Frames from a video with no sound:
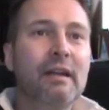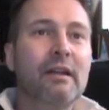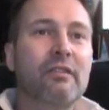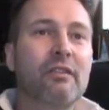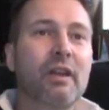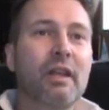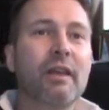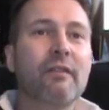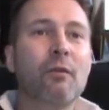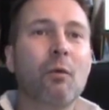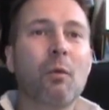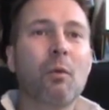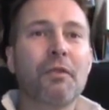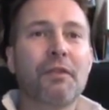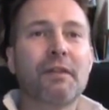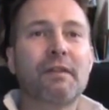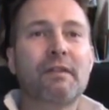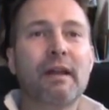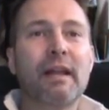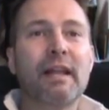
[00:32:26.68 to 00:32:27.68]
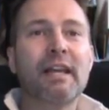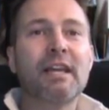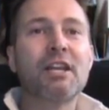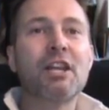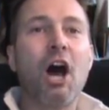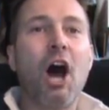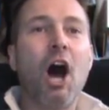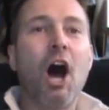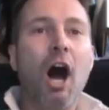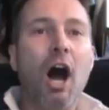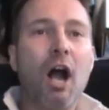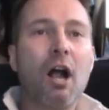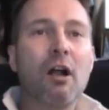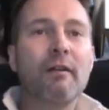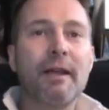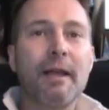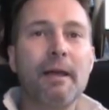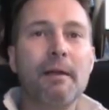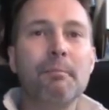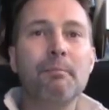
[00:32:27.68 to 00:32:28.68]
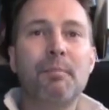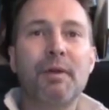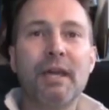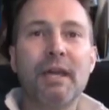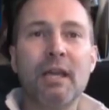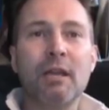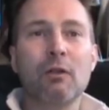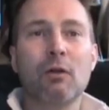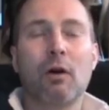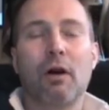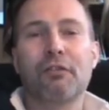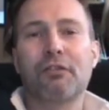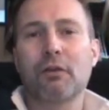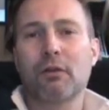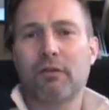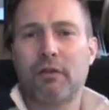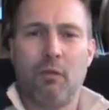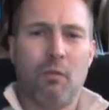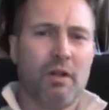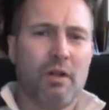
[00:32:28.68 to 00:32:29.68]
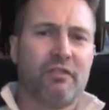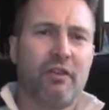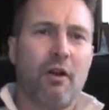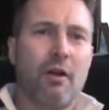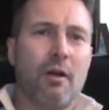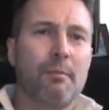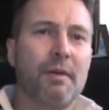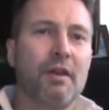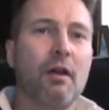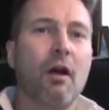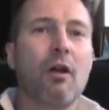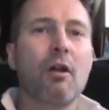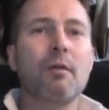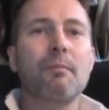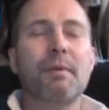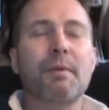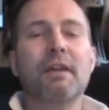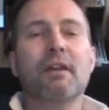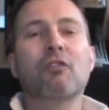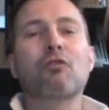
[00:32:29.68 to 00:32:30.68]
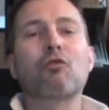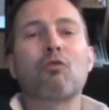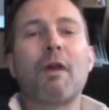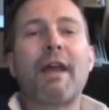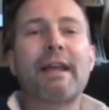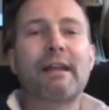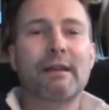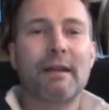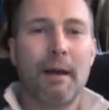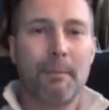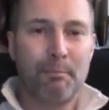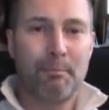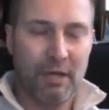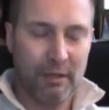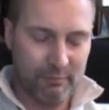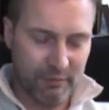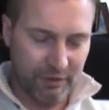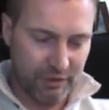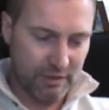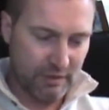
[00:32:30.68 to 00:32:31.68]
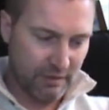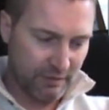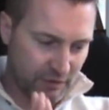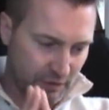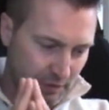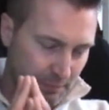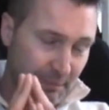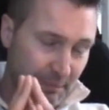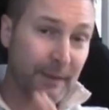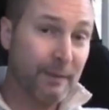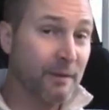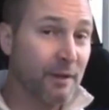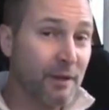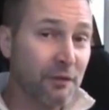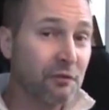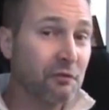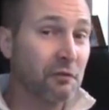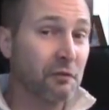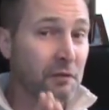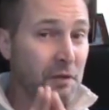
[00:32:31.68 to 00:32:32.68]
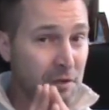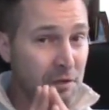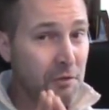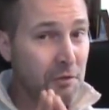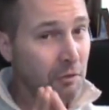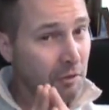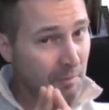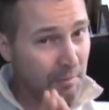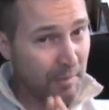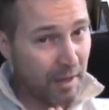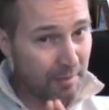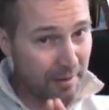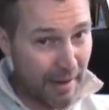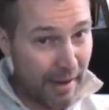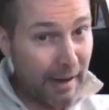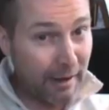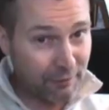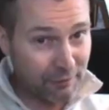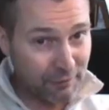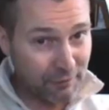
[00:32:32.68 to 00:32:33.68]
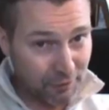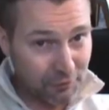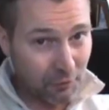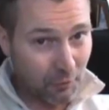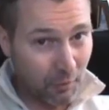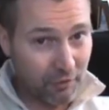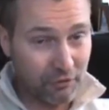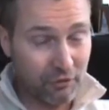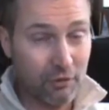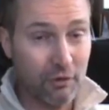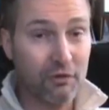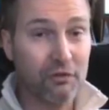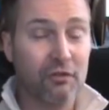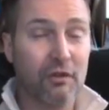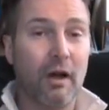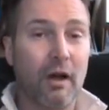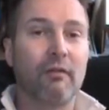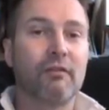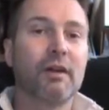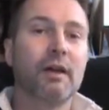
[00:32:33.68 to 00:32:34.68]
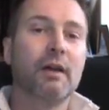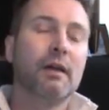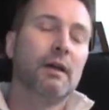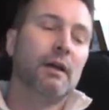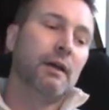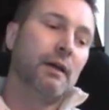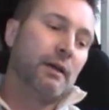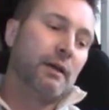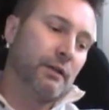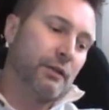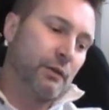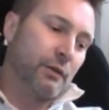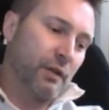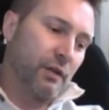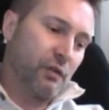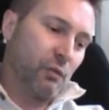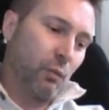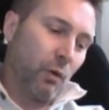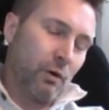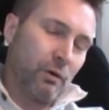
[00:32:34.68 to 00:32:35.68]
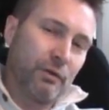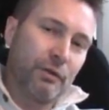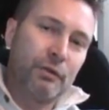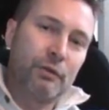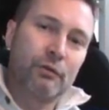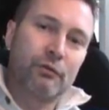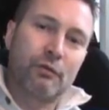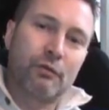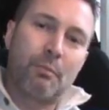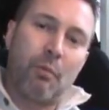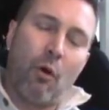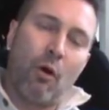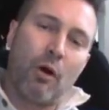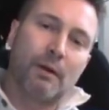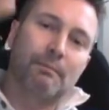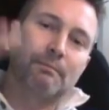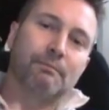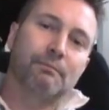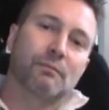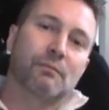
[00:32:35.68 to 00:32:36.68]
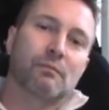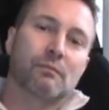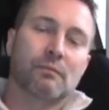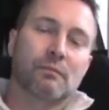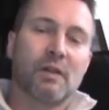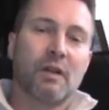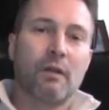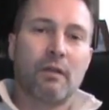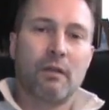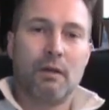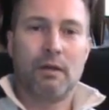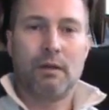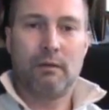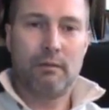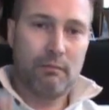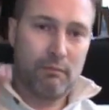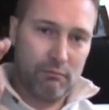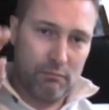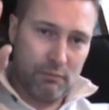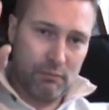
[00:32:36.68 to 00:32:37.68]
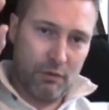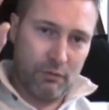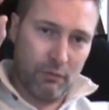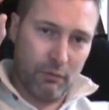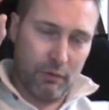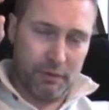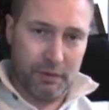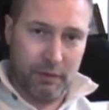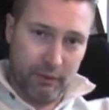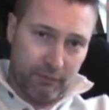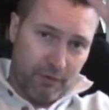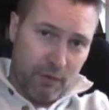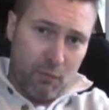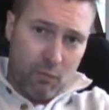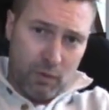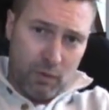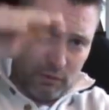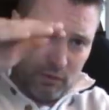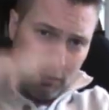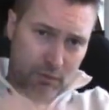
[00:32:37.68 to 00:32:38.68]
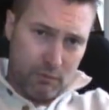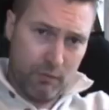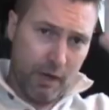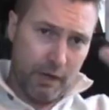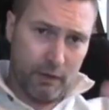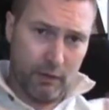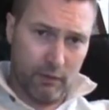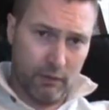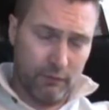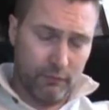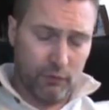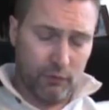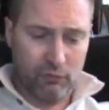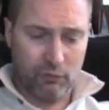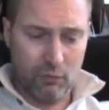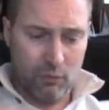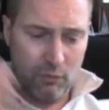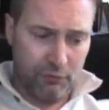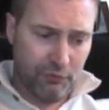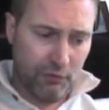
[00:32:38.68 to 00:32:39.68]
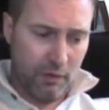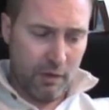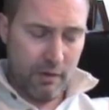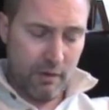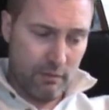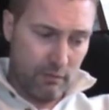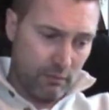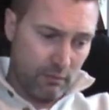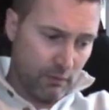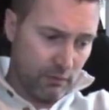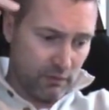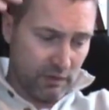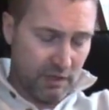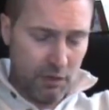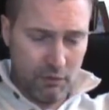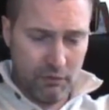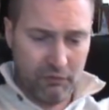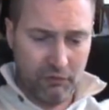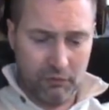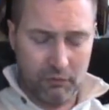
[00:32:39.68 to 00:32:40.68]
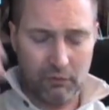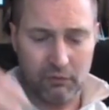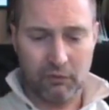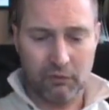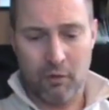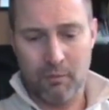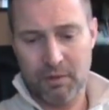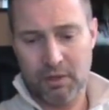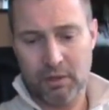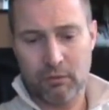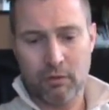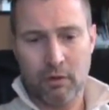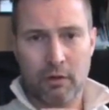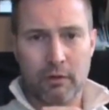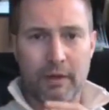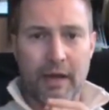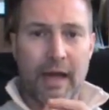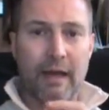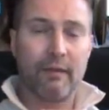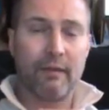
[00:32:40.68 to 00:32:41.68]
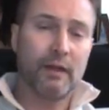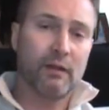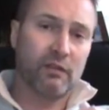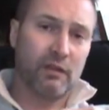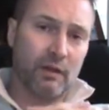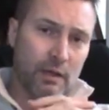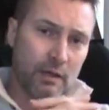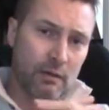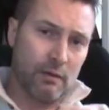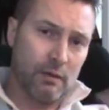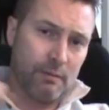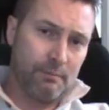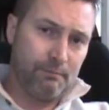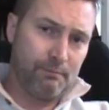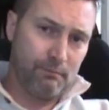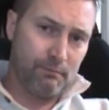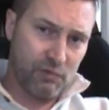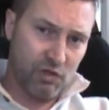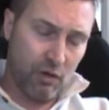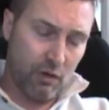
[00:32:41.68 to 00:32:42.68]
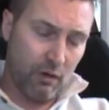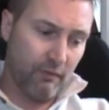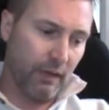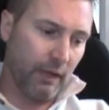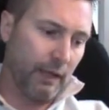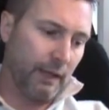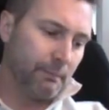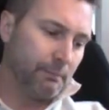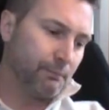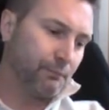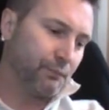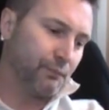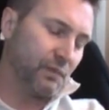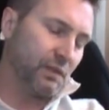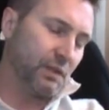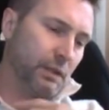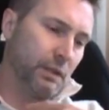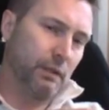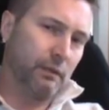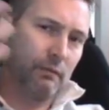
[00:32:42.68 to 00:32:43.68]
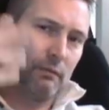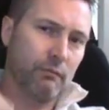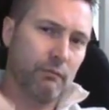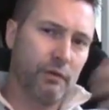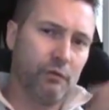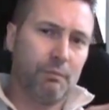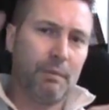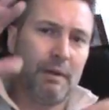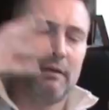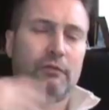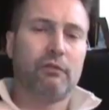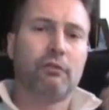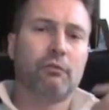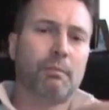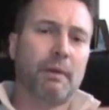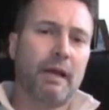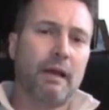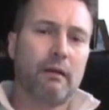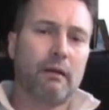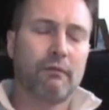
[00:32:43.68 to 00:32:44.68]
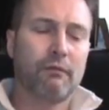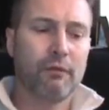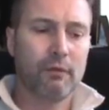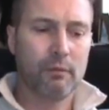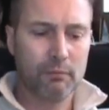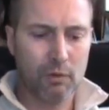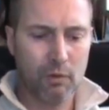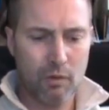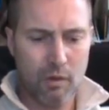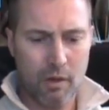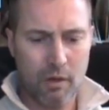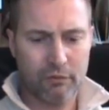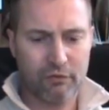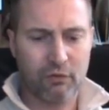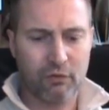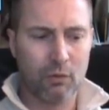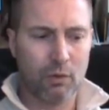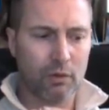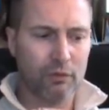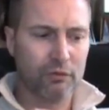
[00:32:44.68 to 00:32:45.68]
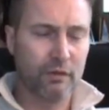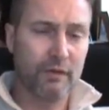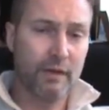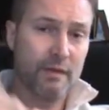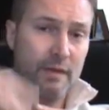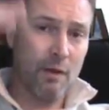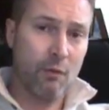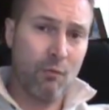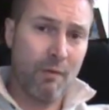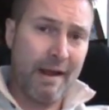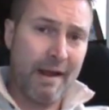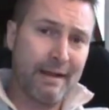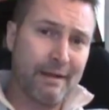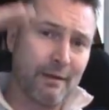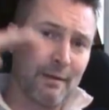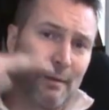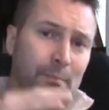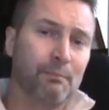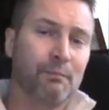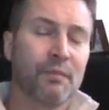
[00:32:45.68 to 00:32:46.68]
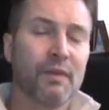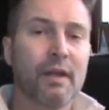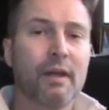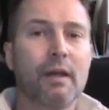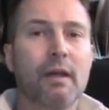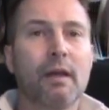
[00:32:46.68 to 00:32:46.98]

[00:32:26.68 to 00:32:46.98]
Is it even worth attending an RNP law school? Say, what's RNP? RNP is ranked, not published. Now, let's explain this, and then you can maybe answer this question yourself. U.S. World and News Report. They're the authoritative on what the ranking of the schools are, and the tiers are determined and all that. And they sent out a survey, and they get the responses back from the law schools, and then they rank them.